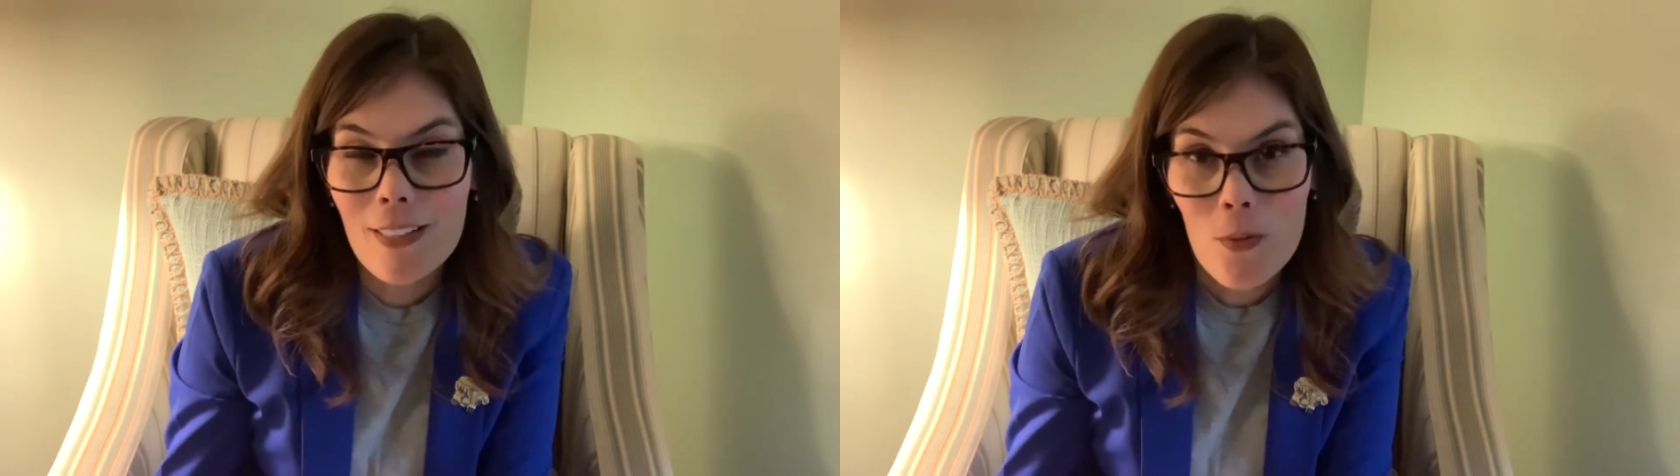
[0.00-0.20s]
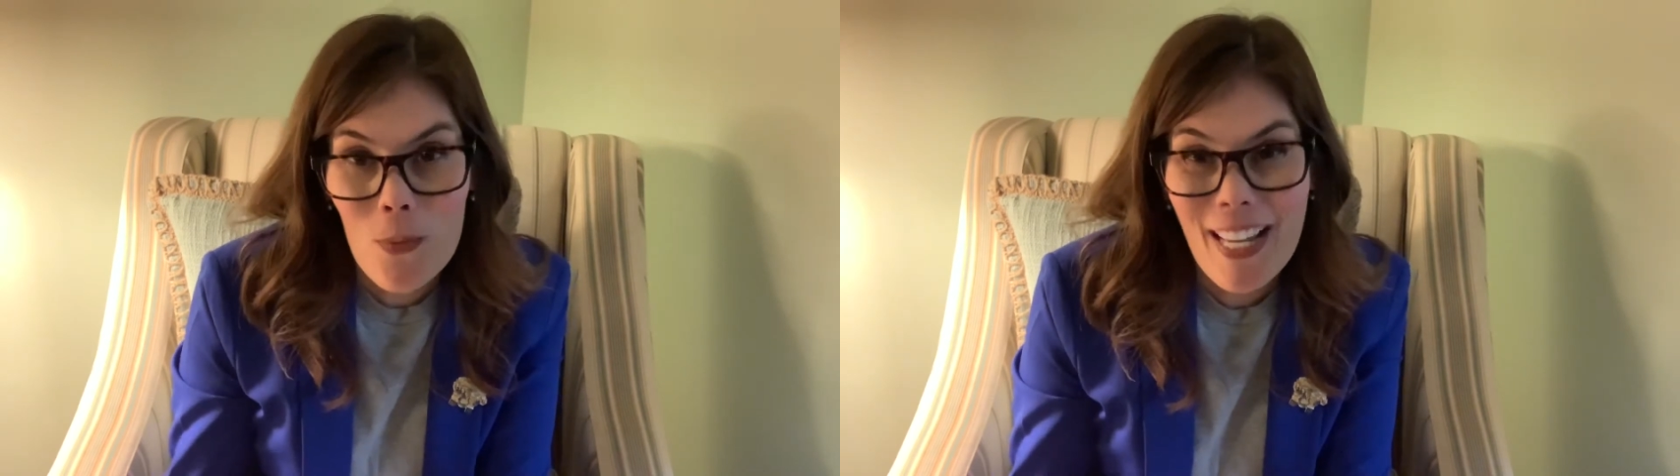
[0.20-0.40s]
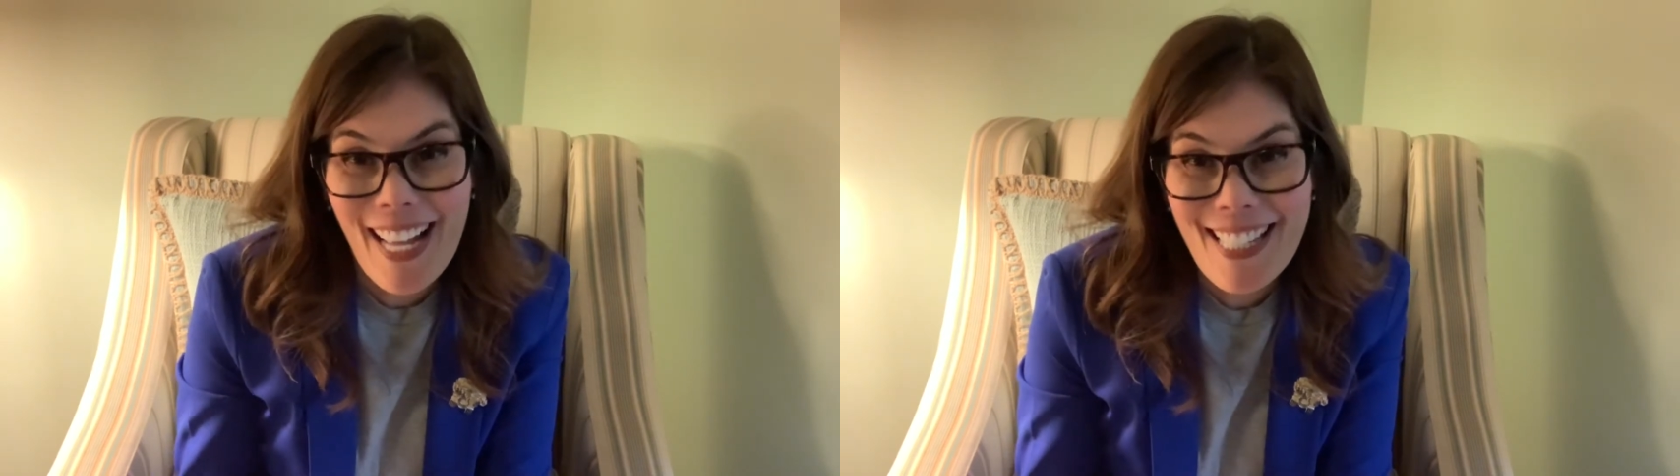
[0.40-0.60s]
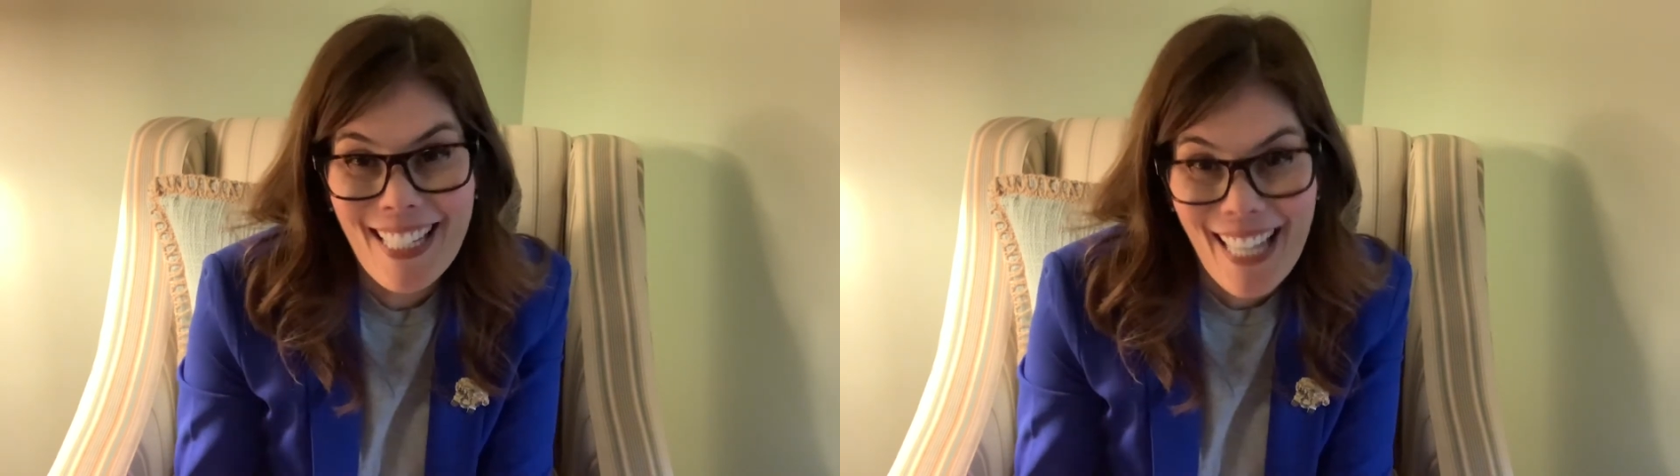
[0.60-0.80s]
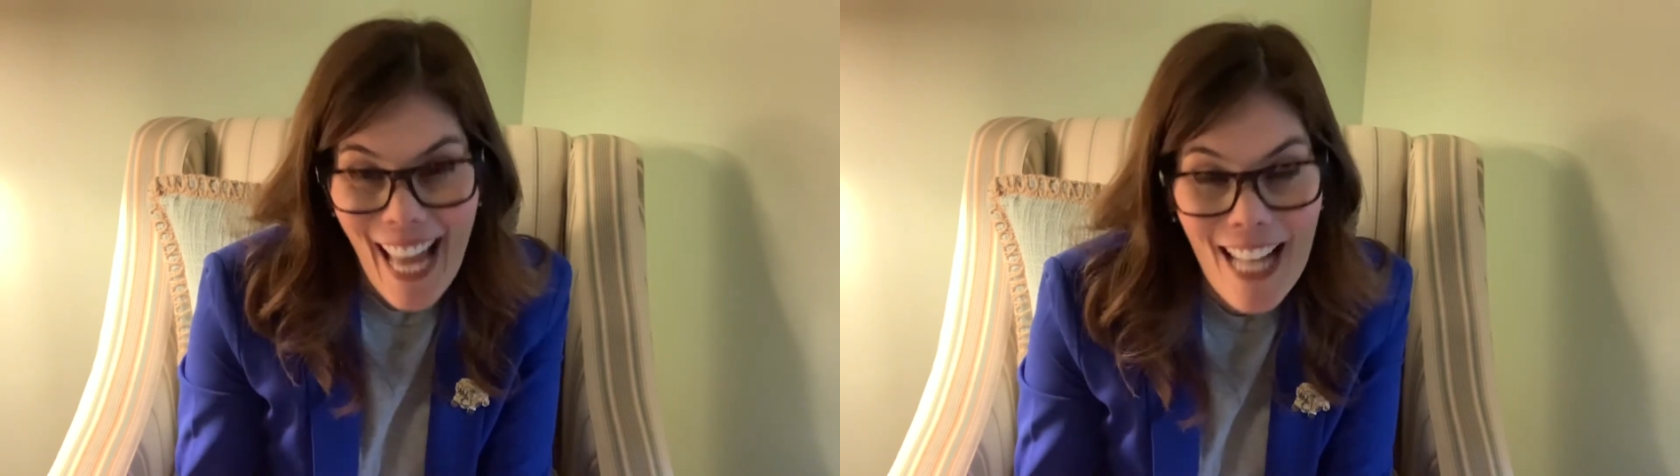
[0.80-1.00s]
and we had to
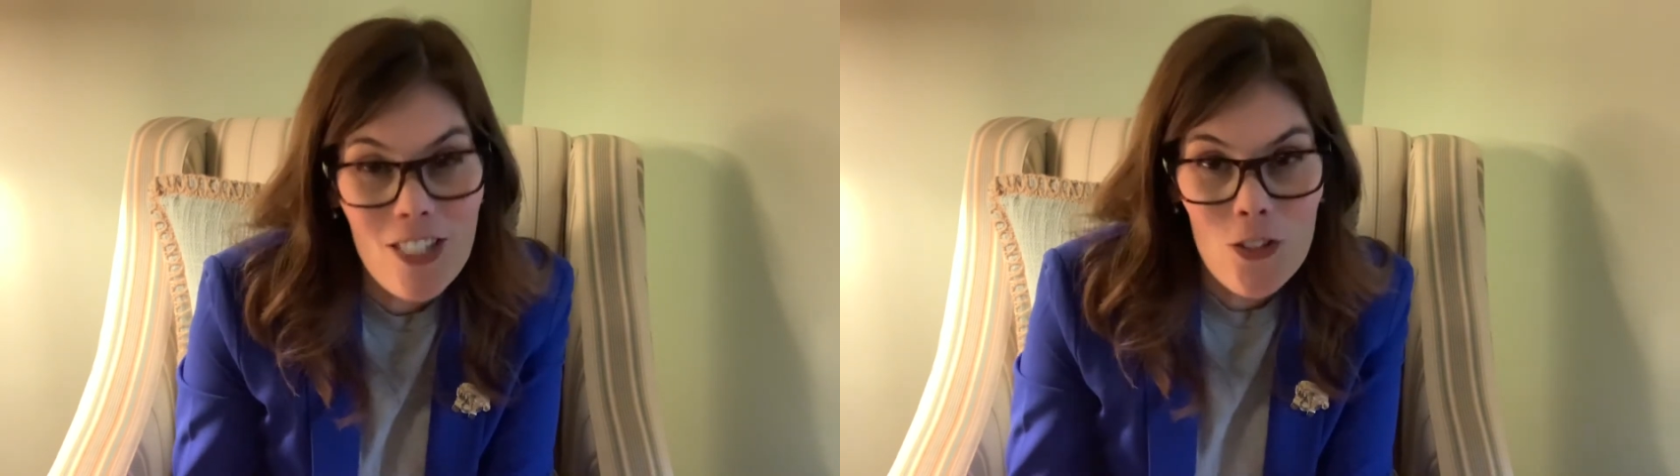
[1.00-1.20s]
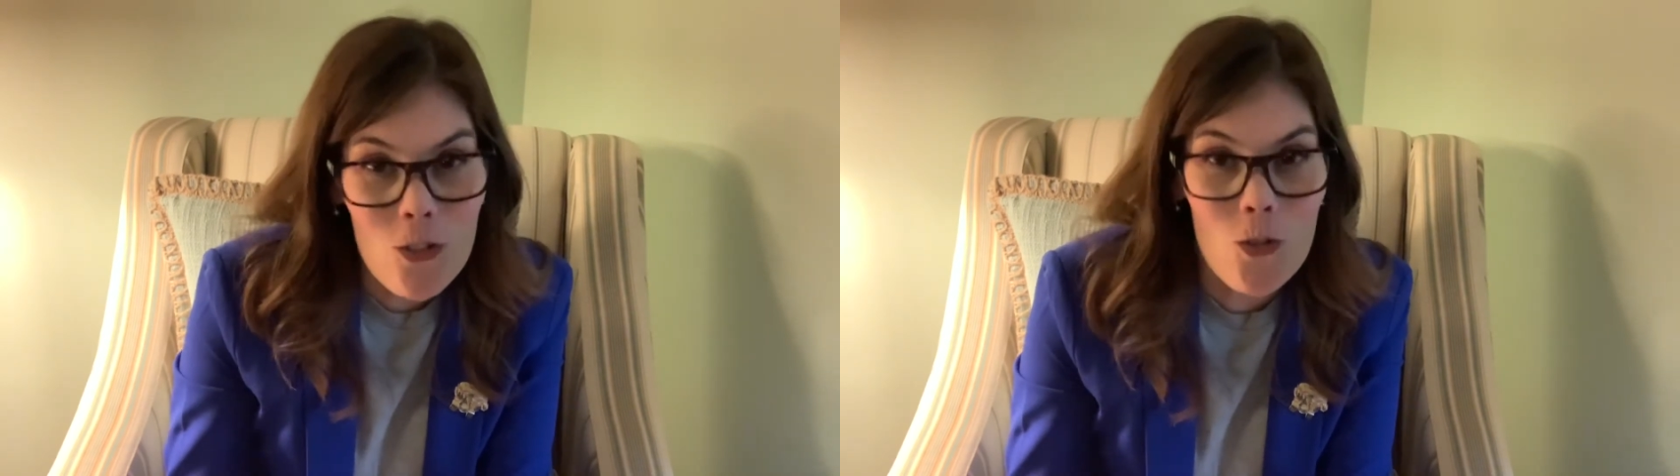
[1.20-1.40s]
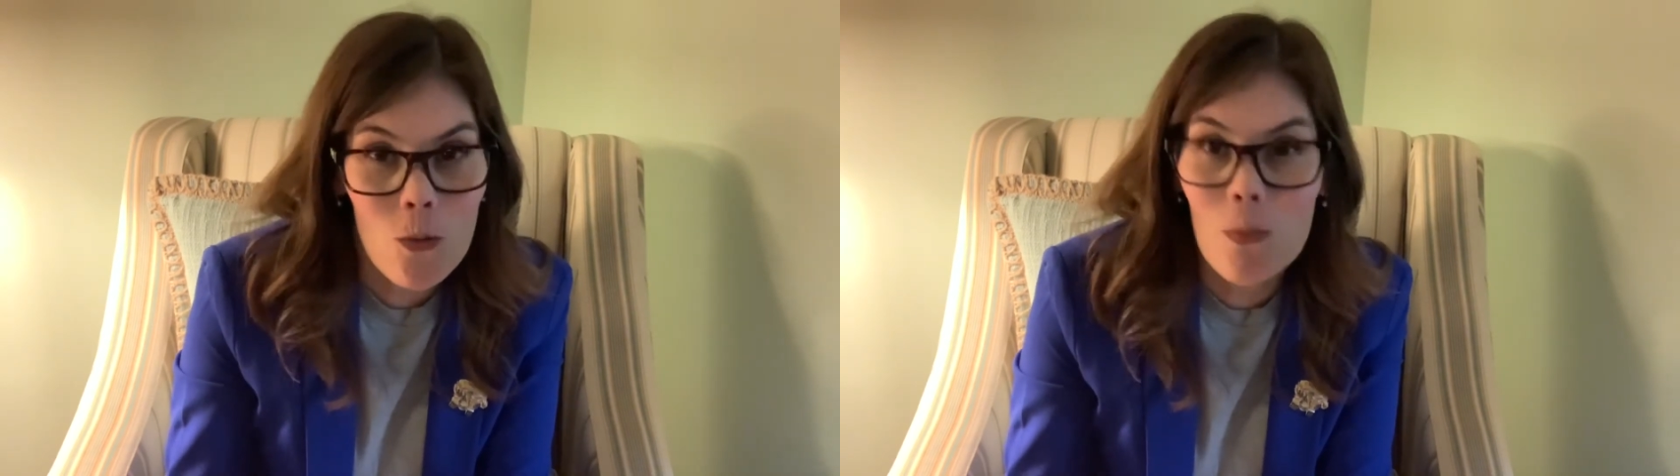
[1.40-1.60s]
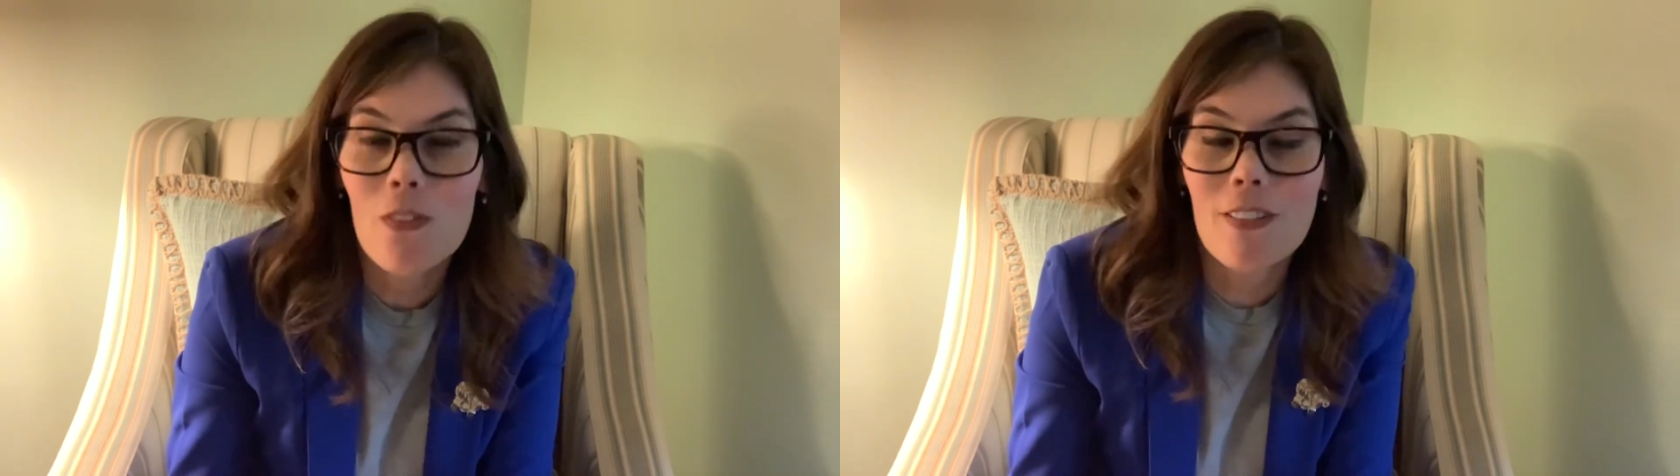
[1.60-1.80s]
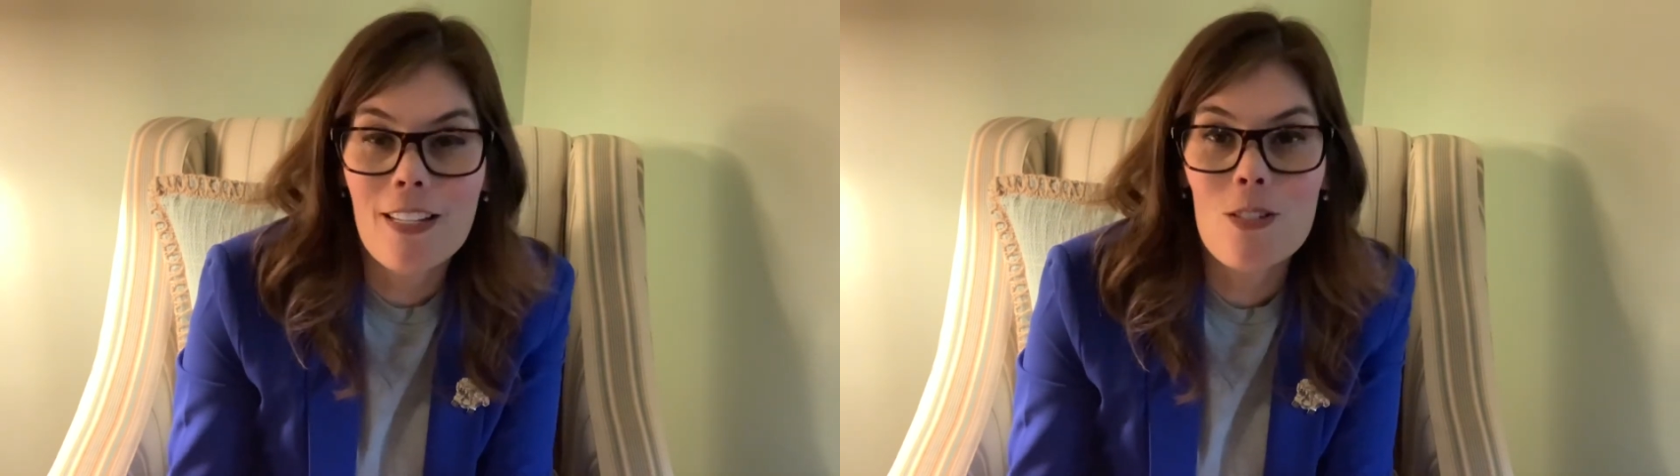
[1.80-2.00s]
catch the gerbil
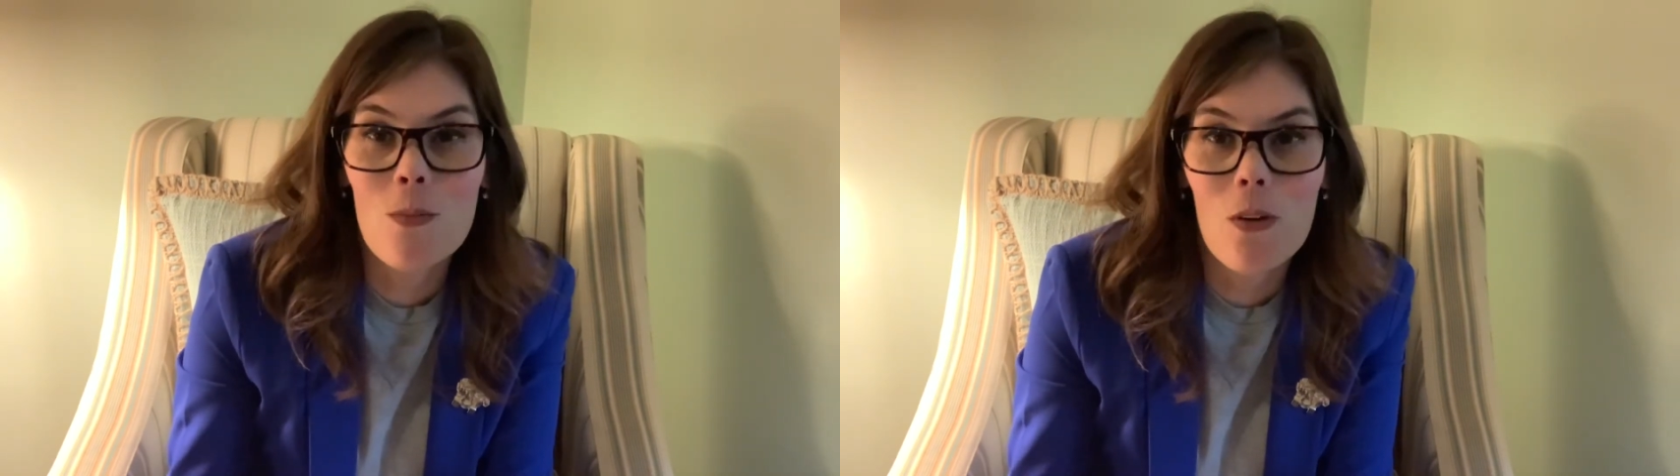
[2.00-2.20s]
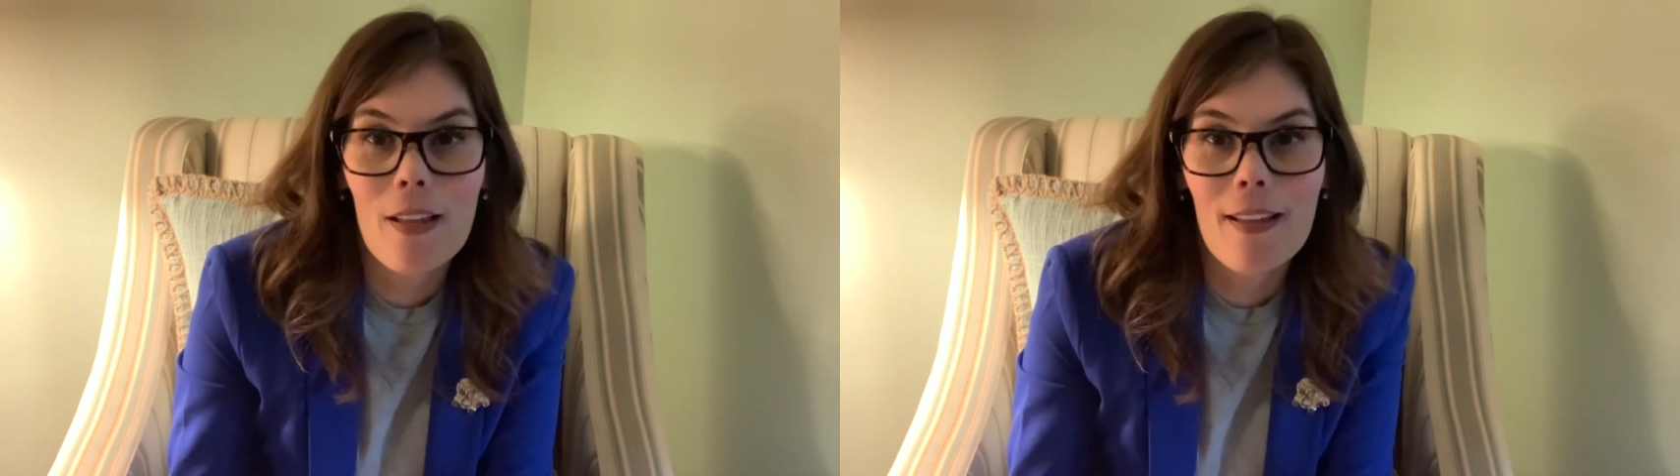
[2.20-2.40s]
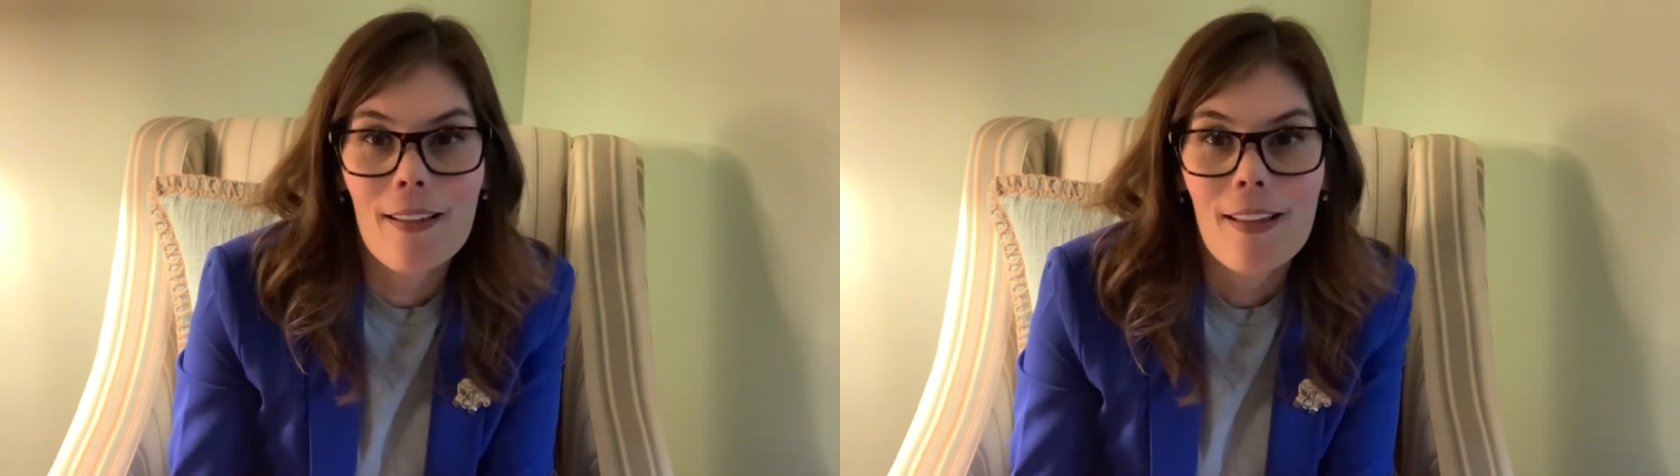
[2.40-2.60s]
the next morning.